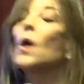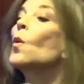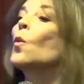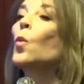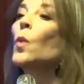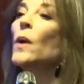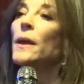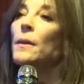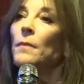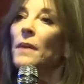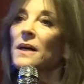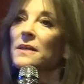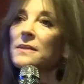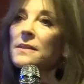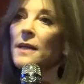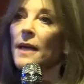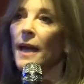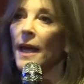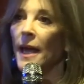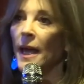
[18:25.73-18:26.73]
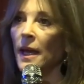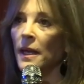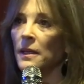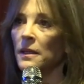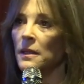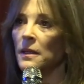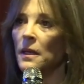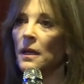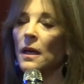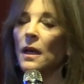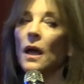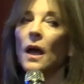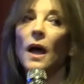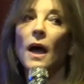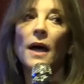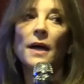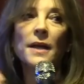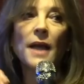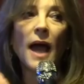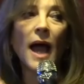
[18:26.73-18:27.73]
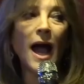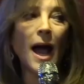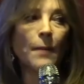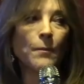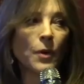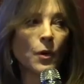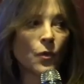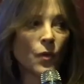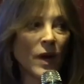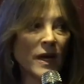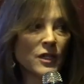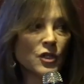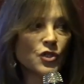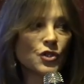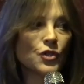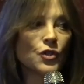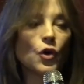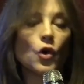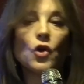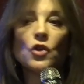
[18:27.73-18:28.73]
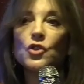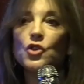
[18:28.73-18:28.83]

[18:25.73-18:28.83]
We must end an aberrational